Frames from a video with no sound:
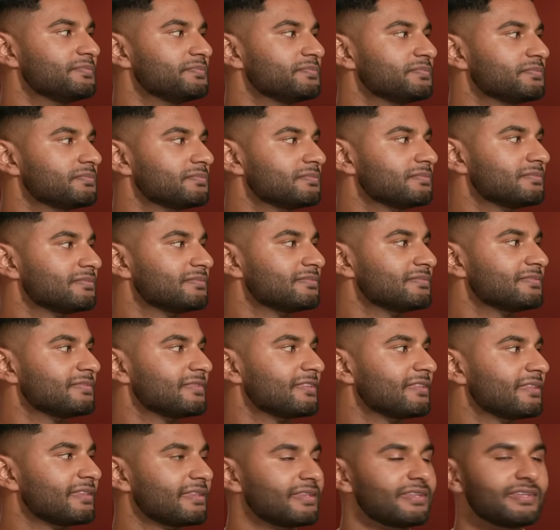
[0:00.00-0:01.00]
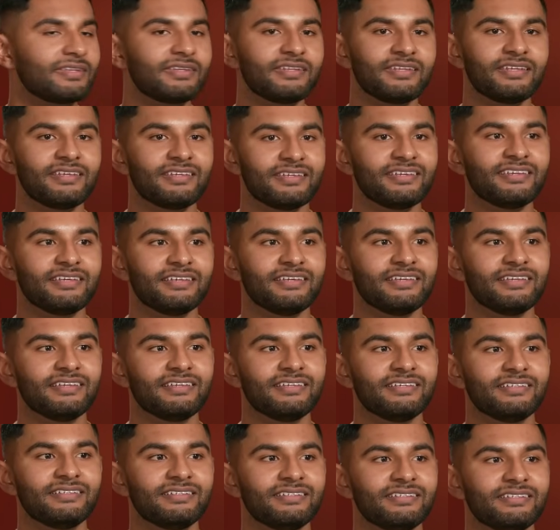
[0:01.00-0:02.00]

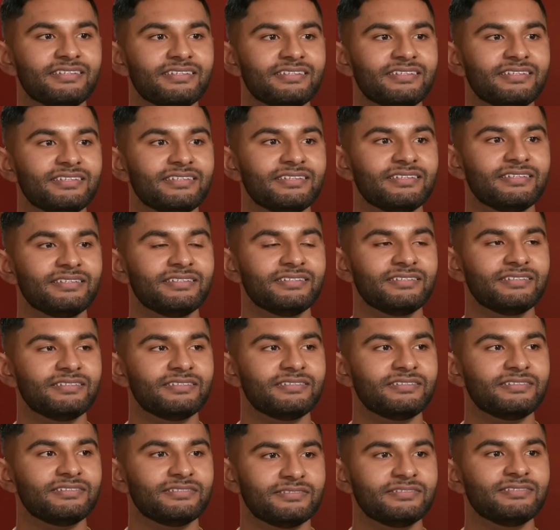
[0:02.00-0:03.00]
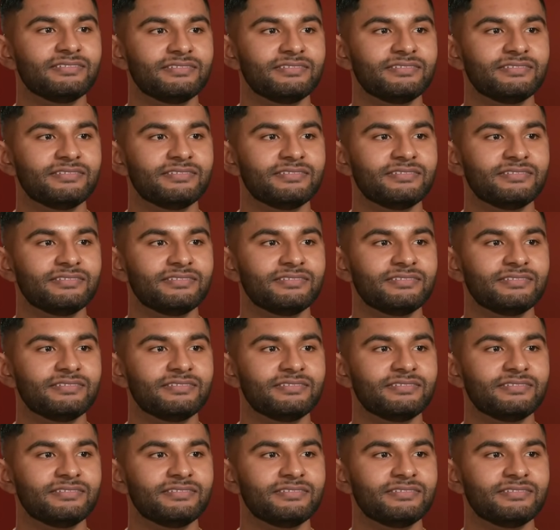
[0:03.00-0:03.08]
[no speech]